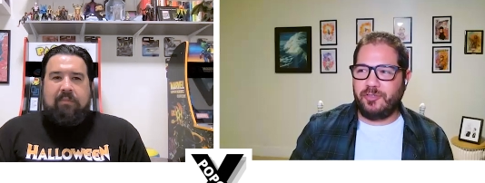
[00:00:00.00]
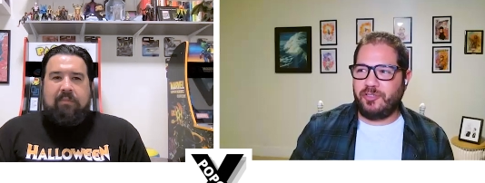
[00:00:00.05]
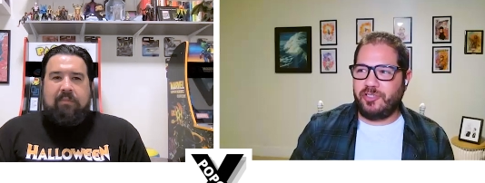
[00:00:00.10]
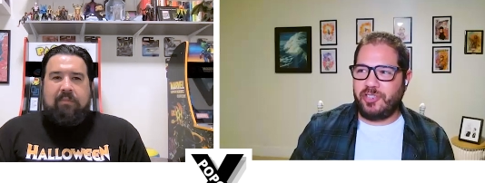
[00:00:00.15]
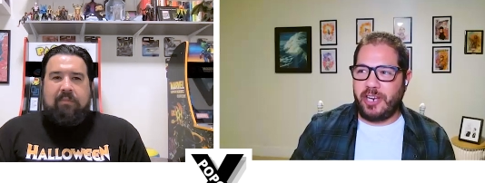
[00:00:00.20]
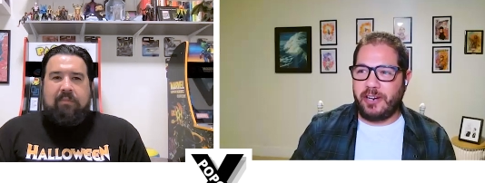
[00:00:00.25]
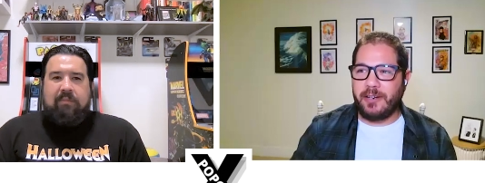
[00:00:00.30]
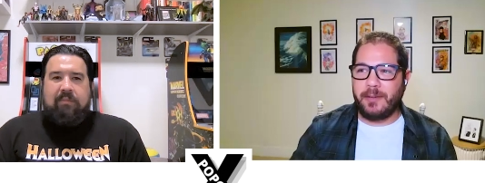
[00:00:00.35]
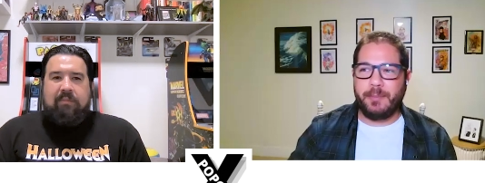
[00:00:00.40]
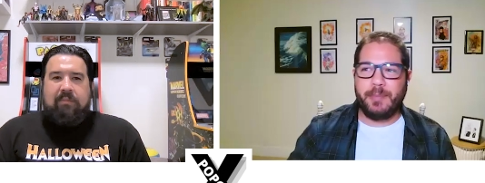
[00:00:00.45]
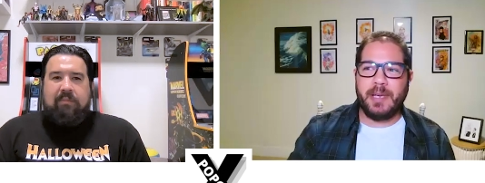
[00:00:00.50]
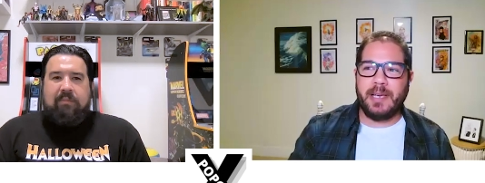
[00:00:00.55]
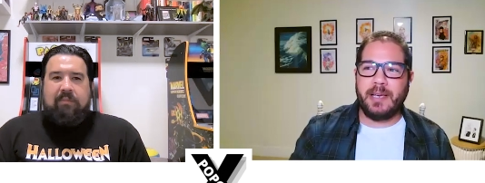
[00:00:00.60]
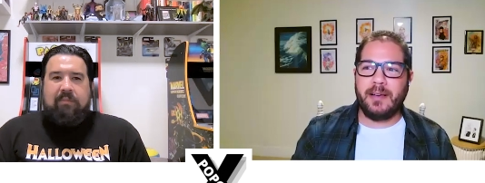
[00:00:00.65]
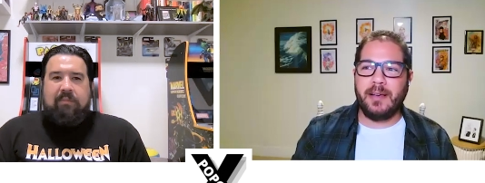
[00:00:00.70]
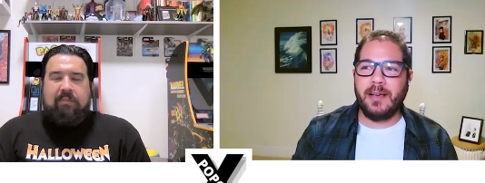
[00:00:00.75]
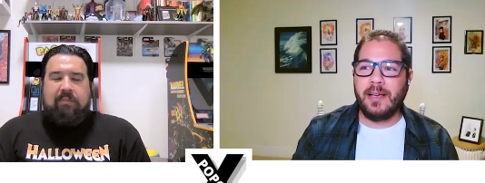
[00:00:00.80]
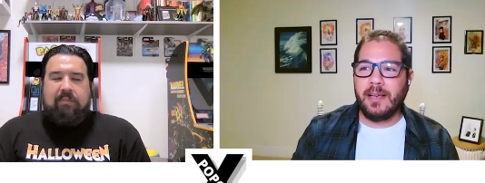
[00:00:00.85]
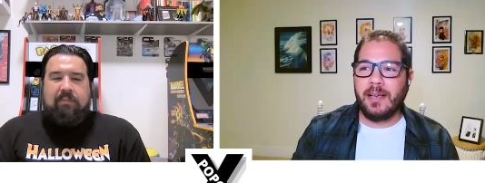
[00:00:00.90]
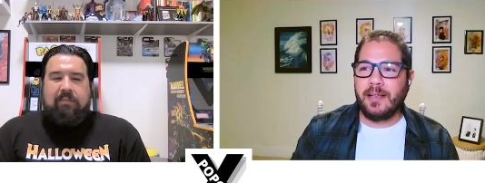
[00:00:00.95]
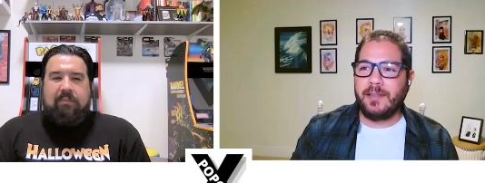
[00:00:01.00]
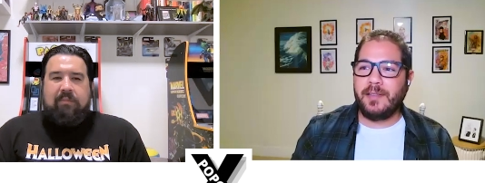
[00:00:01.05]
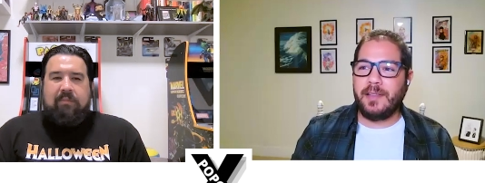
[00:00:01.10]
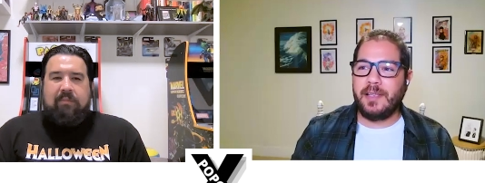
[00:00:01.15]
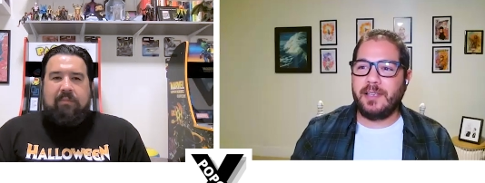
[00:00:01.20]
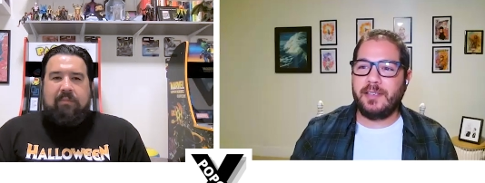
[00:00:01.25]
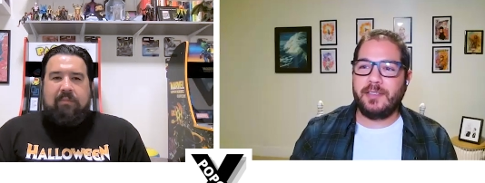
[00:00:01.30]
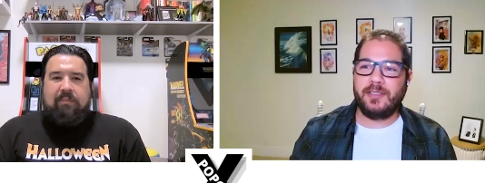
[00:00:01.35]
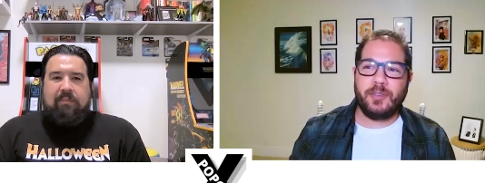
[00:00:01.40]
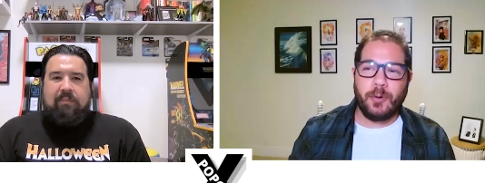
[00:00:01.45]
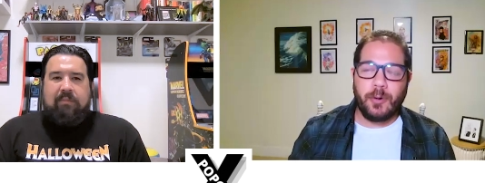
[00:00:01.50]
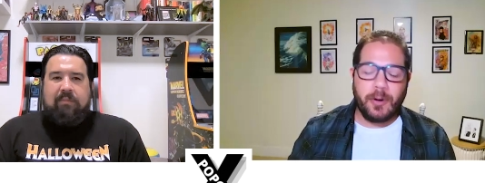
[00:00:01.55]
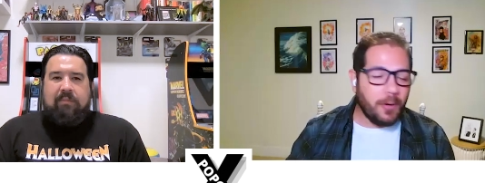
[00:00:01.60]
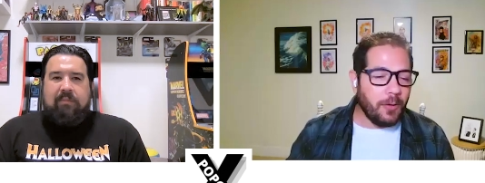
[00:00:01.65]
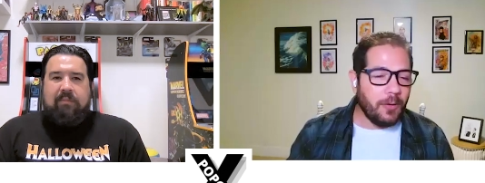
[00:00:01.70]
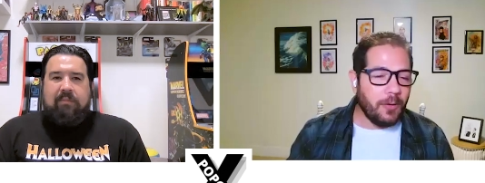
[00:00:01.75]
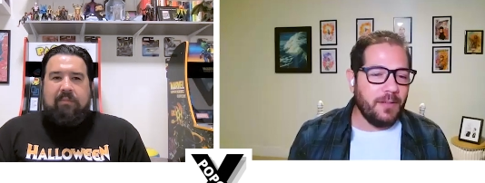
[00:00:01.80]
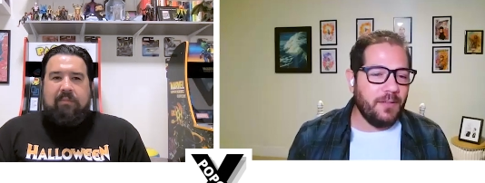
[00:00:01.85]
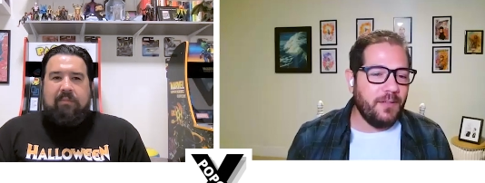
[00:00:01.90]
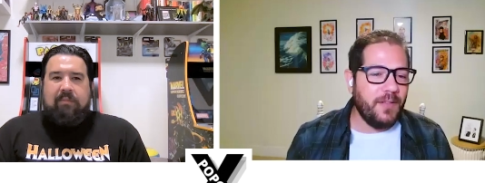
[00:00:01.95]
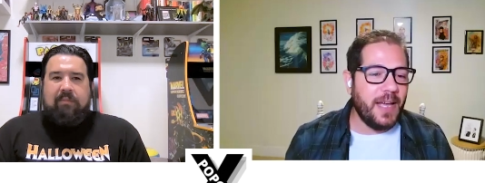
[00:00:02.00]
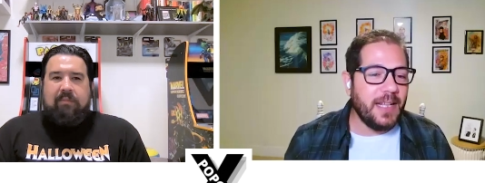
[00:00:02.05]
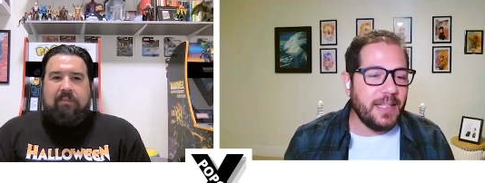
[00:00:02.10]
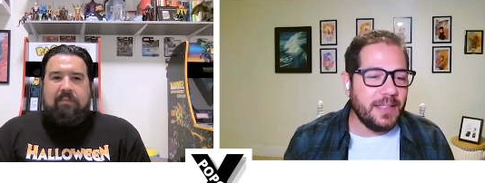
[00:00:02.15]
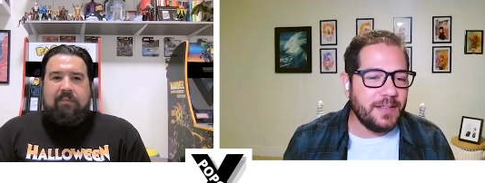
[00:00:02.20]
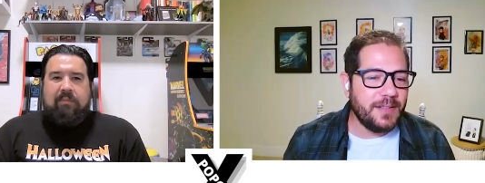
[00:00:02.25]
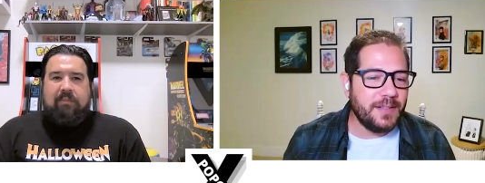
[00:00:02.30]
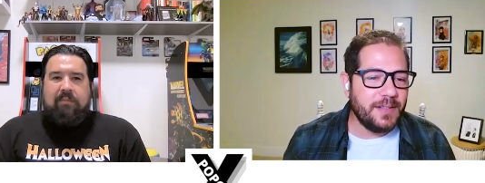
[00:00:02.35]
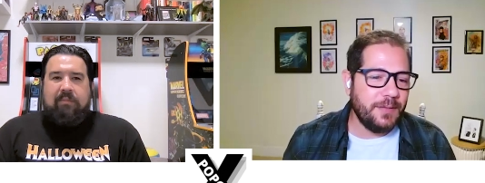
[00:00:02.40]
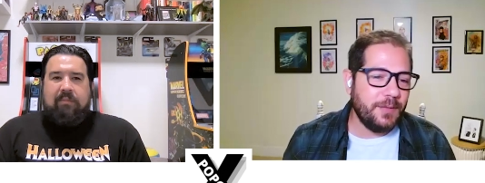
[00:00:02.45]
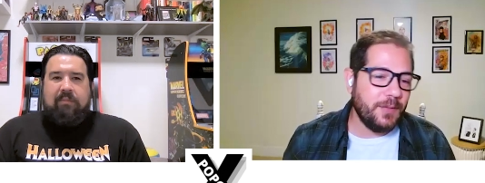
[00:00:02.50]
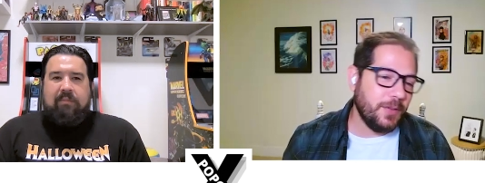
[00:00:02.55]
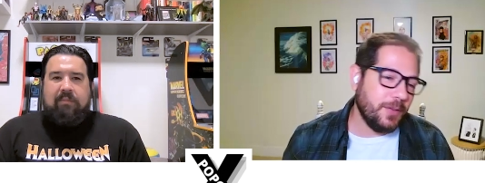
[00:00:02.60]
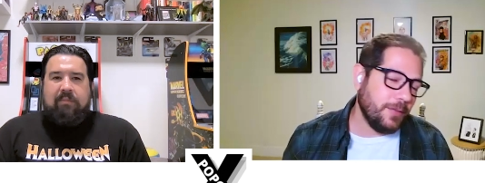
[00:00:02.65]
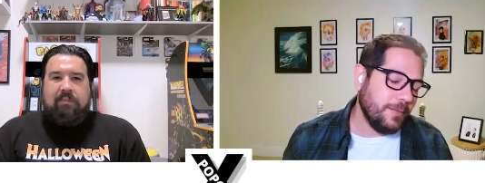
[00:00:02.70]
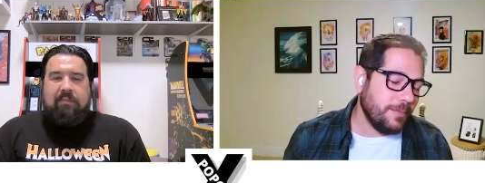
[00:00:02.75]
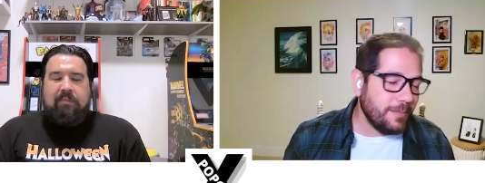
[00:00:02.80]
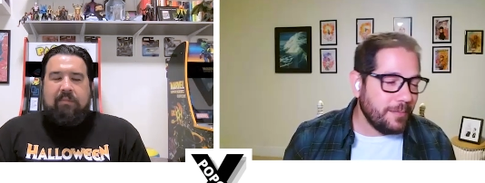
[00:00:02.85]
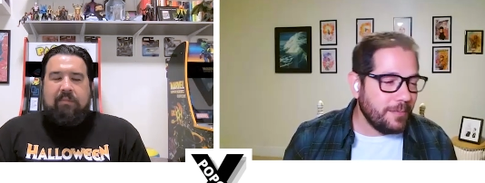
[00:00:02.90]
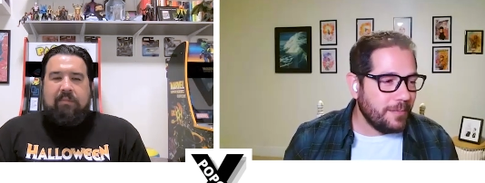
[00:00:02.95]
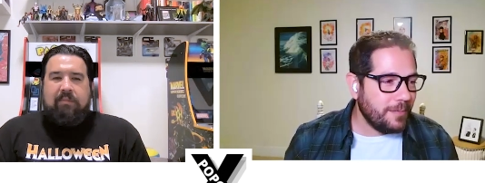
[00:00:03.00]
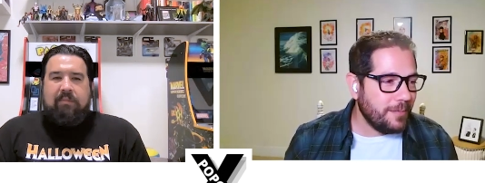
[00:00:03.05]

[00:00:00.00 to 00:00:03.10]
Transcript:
Speaker 1: cherry pick the historical events even though